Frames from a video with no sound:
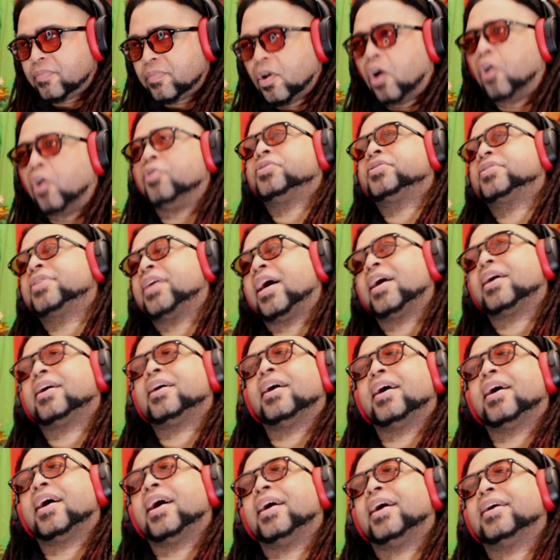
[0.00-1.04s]

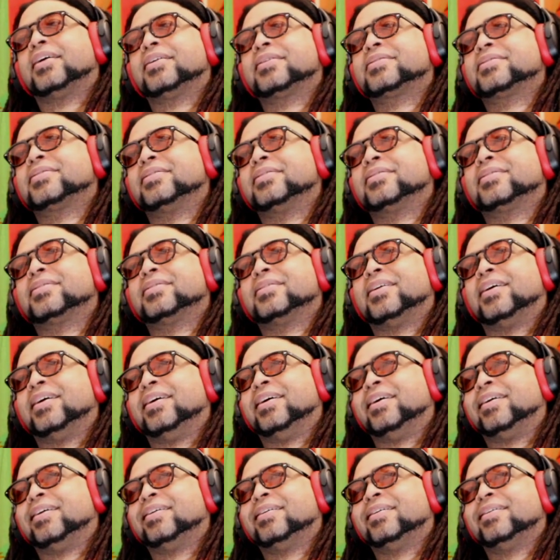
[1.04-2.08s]
Osaka has this
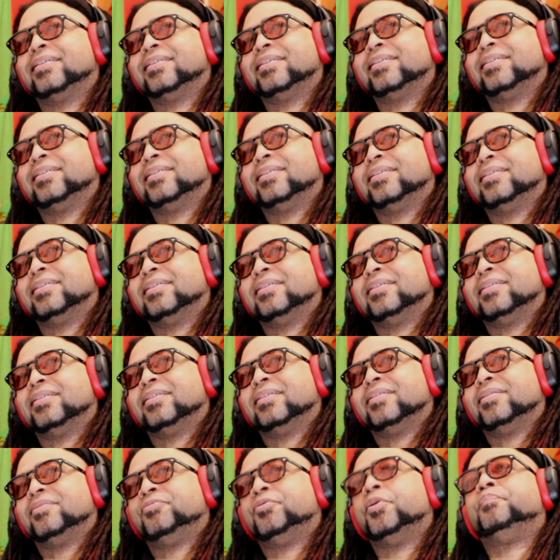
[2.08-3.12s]
like
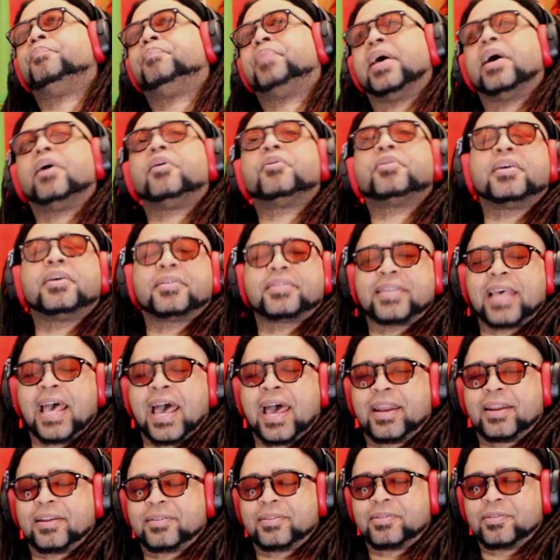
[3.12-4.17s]
rebellious
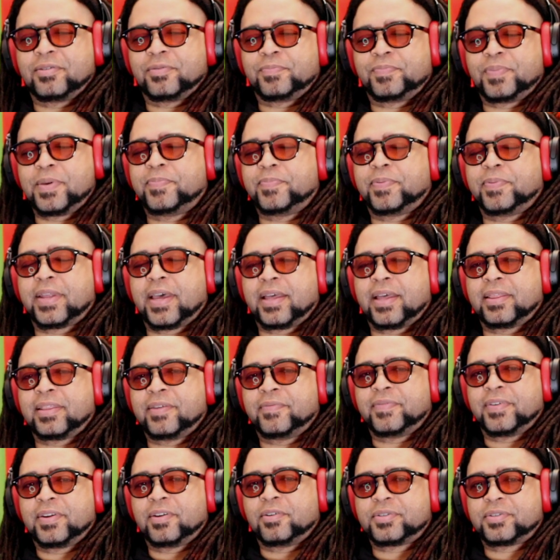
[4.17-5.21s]
attitude. People that
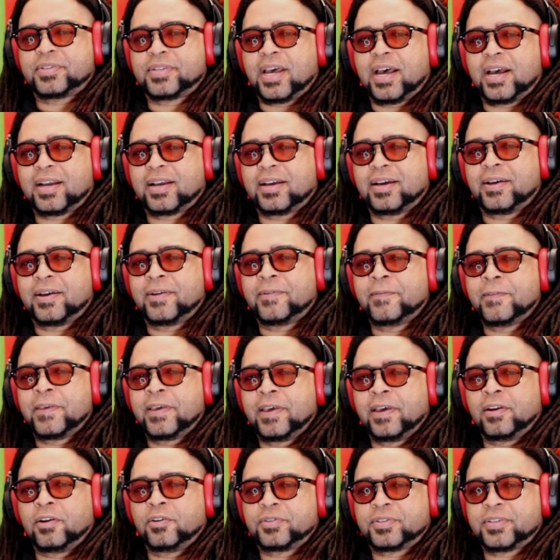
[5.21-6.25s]
live in Osaka,
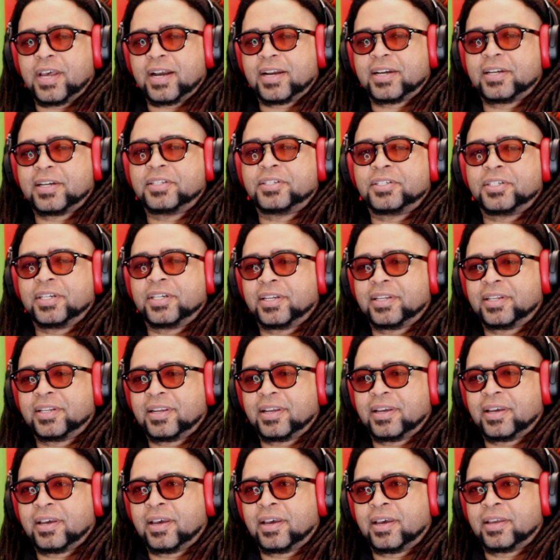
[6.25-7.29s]
and Osaka-jin,
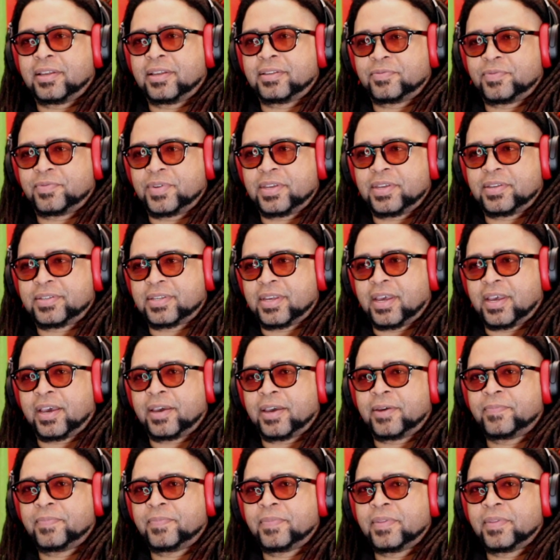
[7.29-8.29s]
as we say,